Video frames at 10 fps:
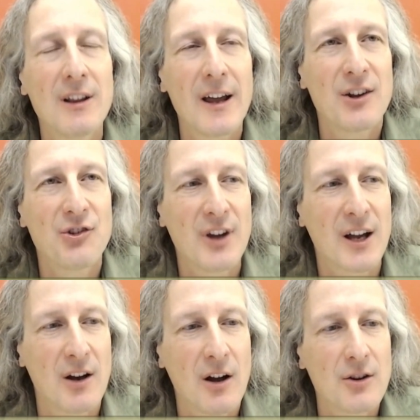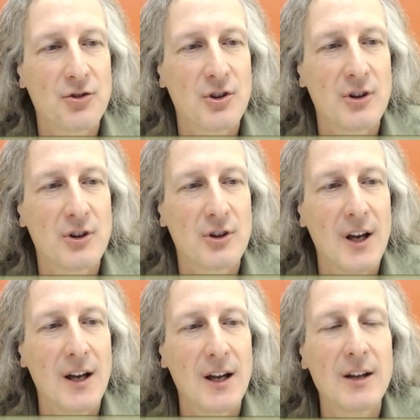latest technologies
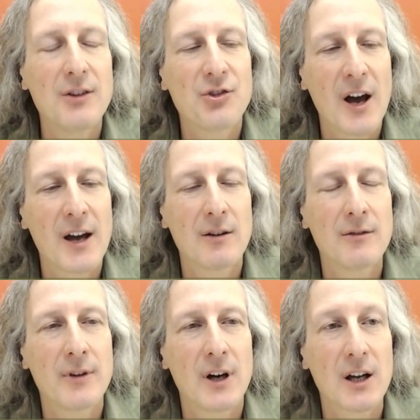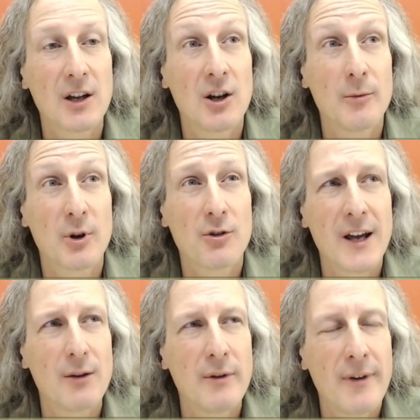inside of uh, Kinoma Create,
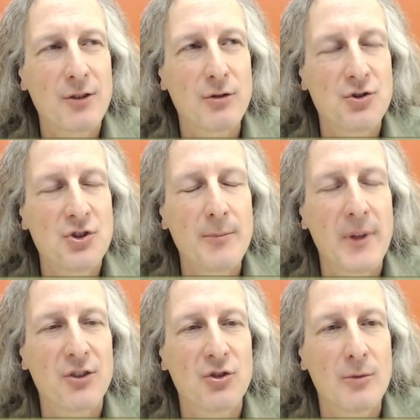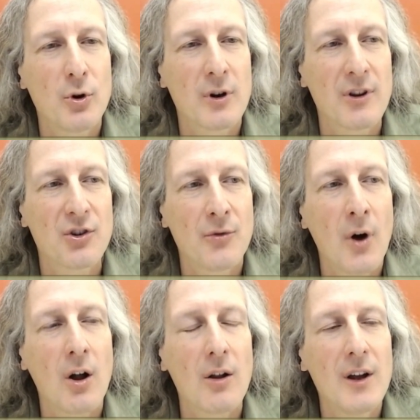and we've actually shipped that support this
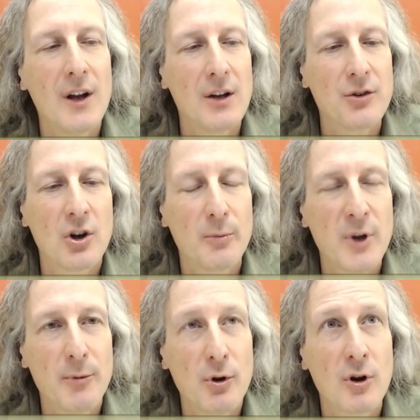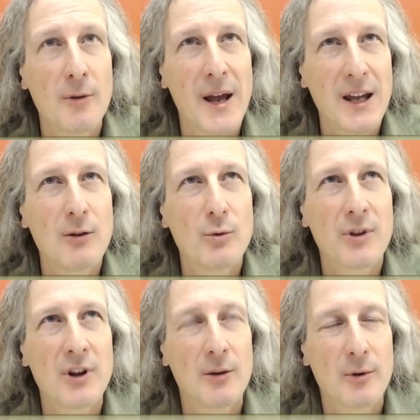fall. So people who are making with
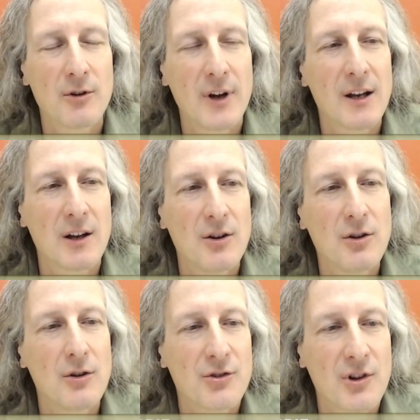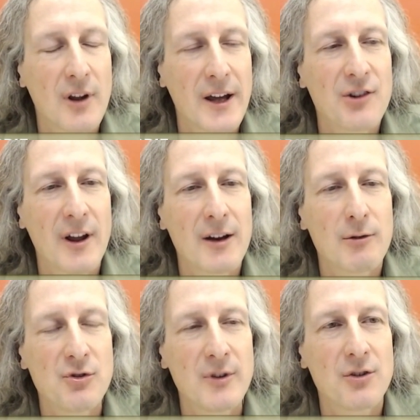Kinoma Create can use the latest
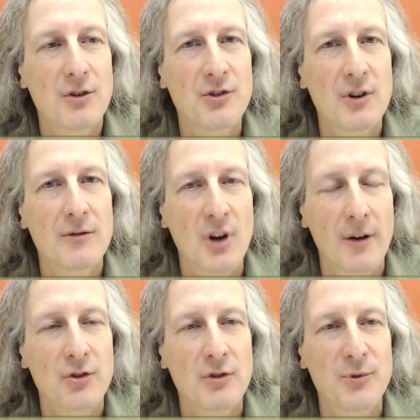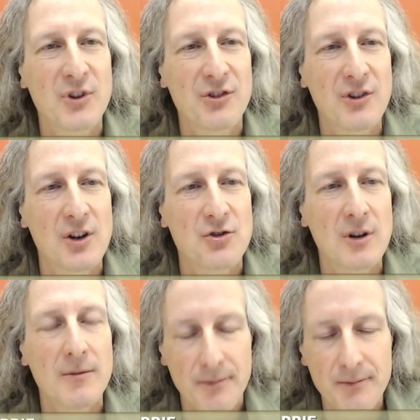language features of JavaScript 6th edition.